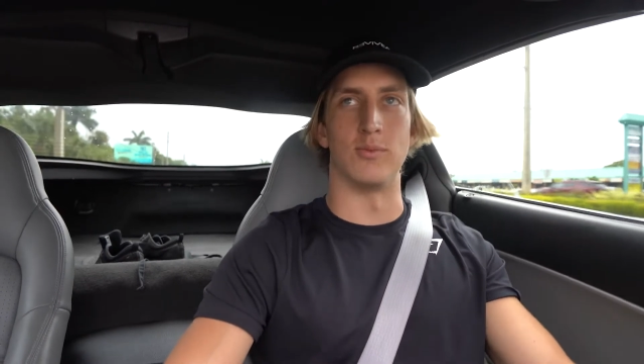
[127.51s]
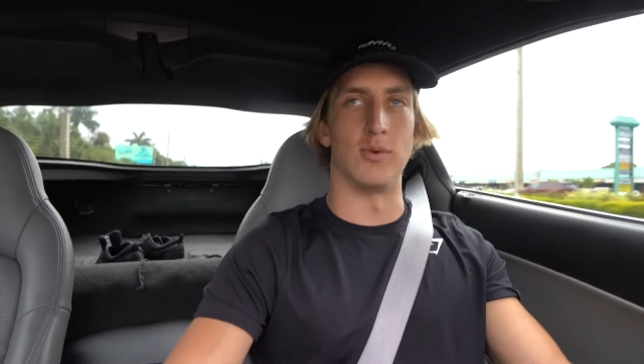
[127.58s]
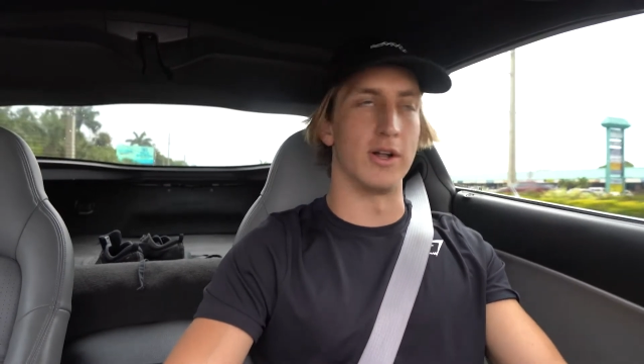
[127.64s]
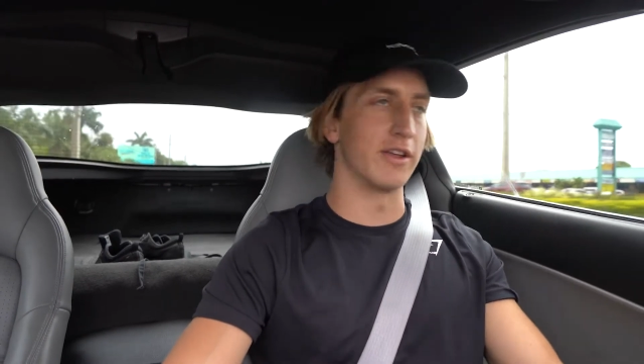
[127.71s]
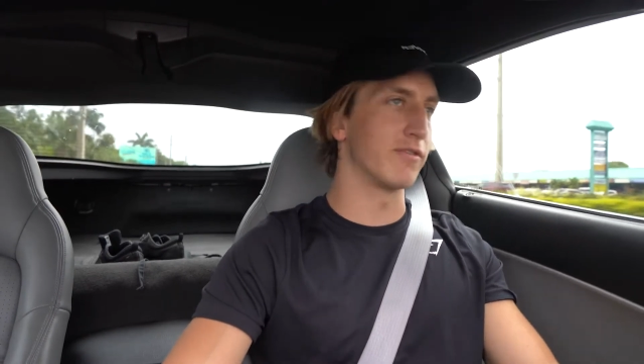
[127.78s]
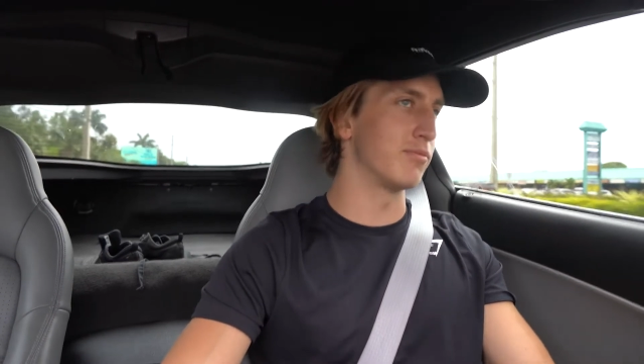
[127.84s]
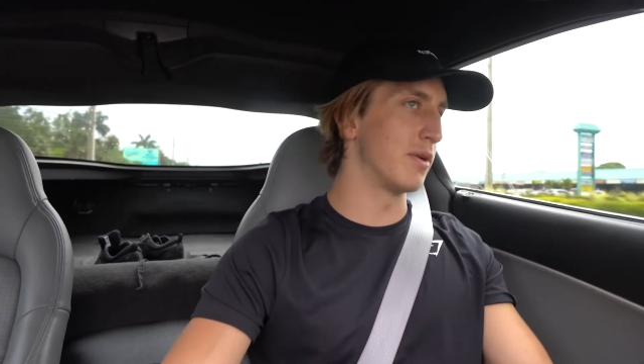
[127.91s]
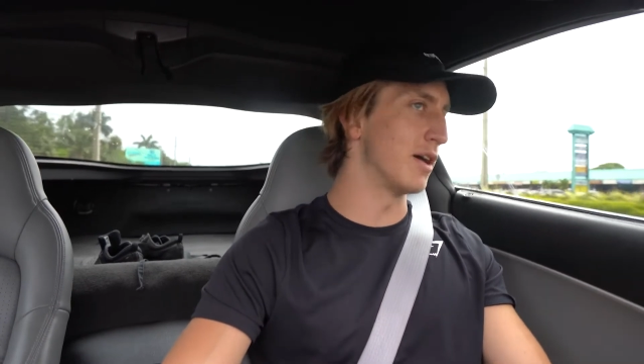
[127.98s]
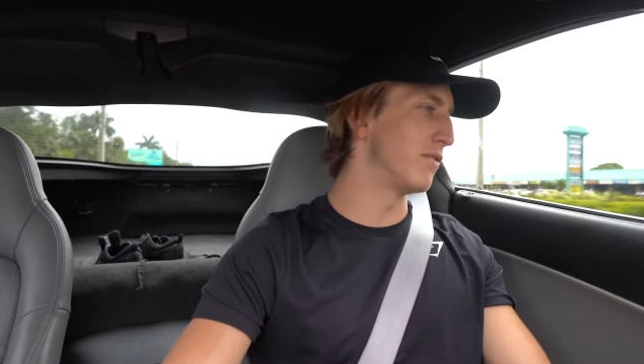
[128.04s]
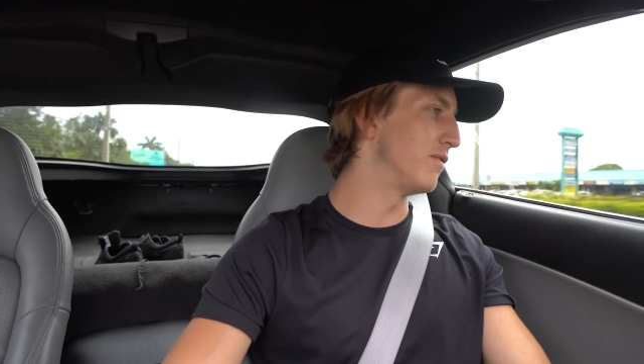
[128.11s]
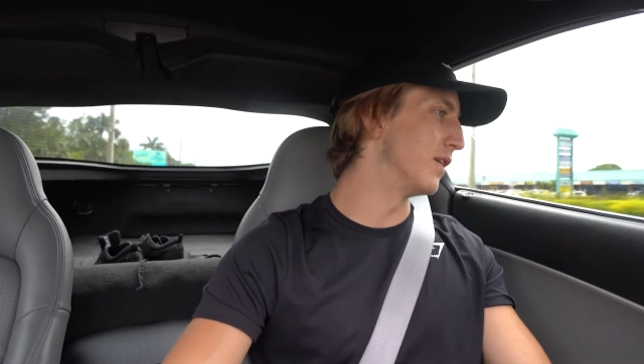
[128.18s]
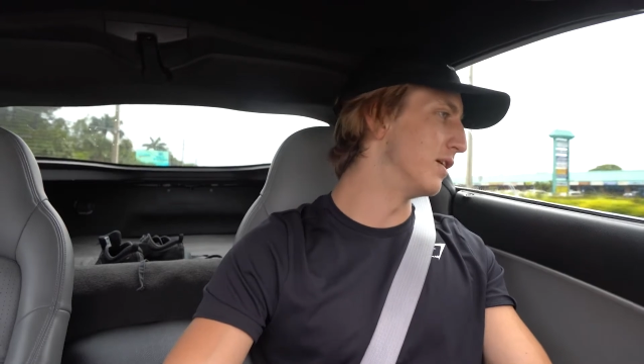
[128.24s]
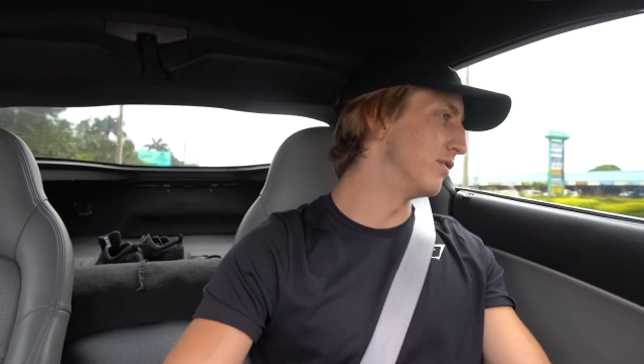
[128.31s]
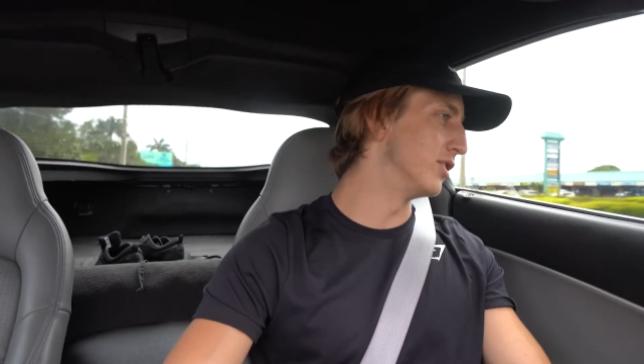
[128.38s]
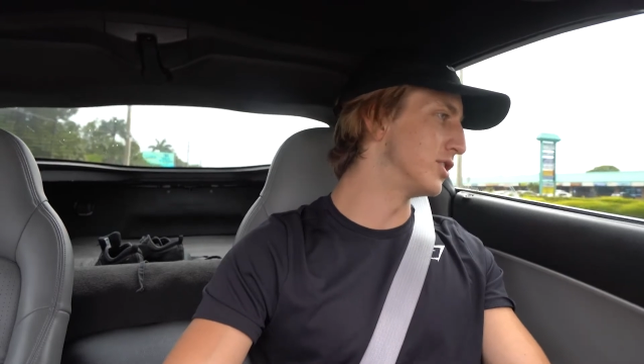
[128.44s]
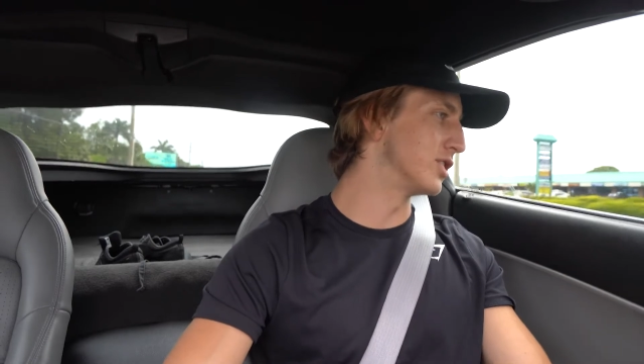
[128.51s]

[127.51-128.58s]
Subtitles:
one of my favorite